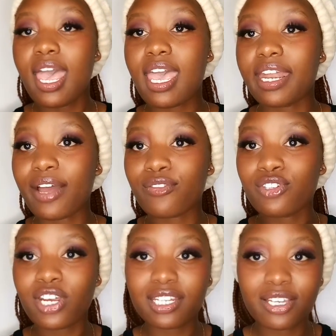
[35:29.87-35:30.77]
and I've
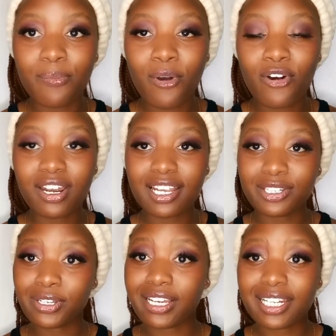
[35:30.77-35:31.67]
tried them on,
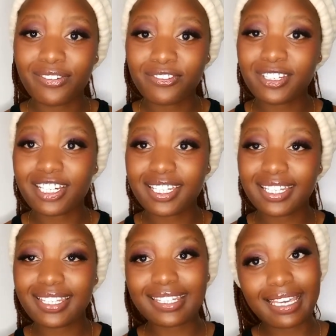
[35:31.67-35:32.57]
as you guys have just
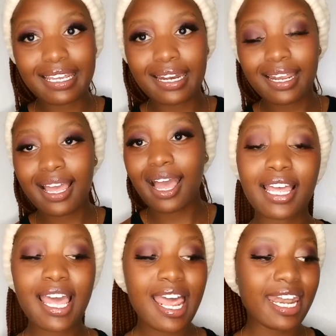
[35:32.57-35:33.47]
seen.
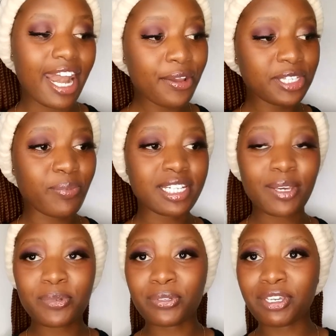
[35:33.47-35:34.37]
Now it's my
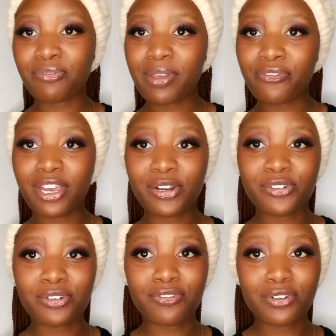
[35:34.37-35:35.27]
time to give my final
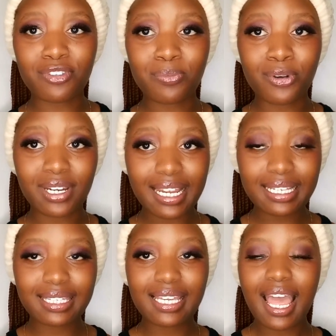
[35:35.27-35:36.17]
review of the
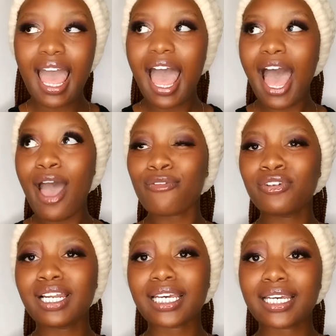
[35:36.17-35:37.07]
products. I
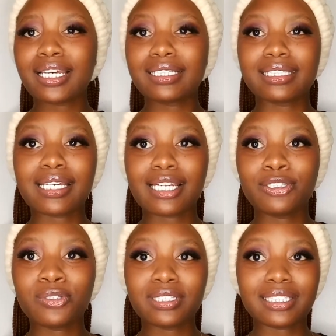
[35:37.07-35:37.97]
feel like they're
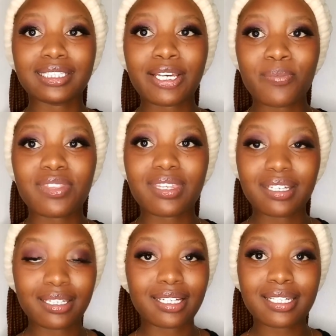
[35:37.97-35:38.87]
doing the same
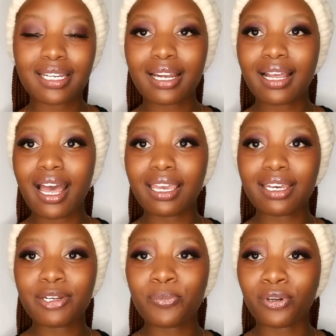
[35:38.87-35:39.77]
thing that
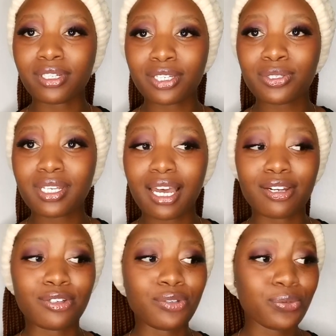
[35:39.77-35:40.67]
high-end products
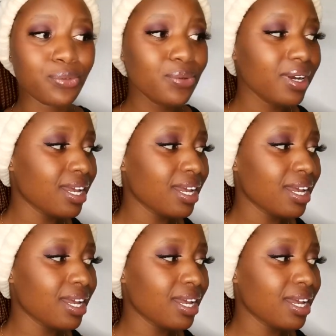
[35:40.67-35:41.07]
can do.